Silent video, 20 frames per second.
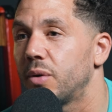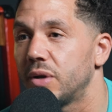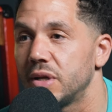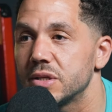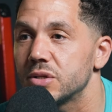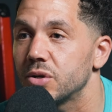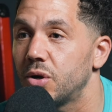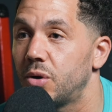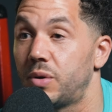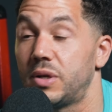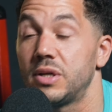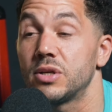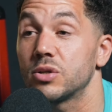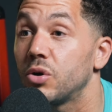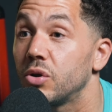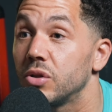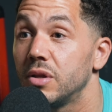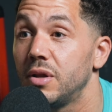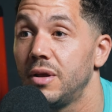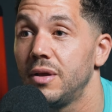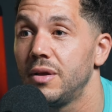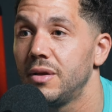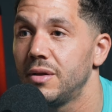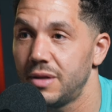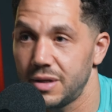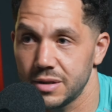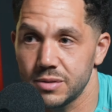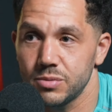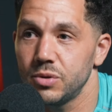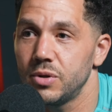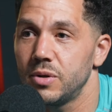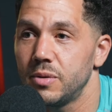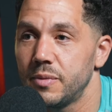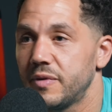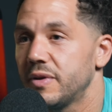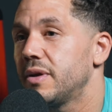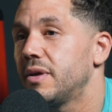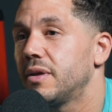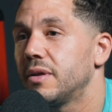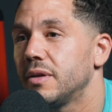it when it's on? That's what you're
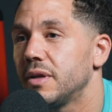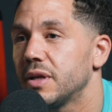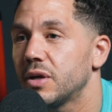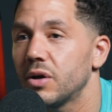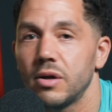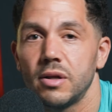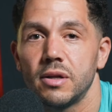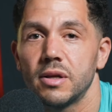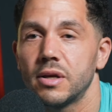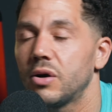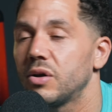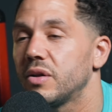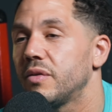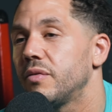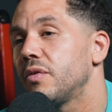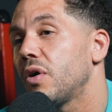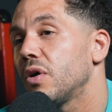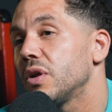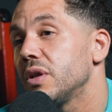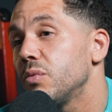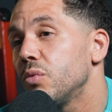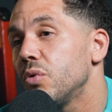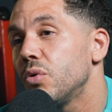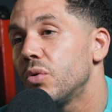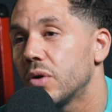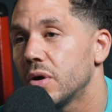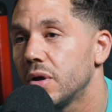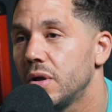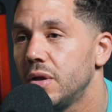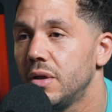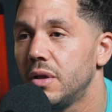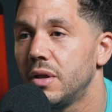thinking. Yeah, you can't even hardly walk.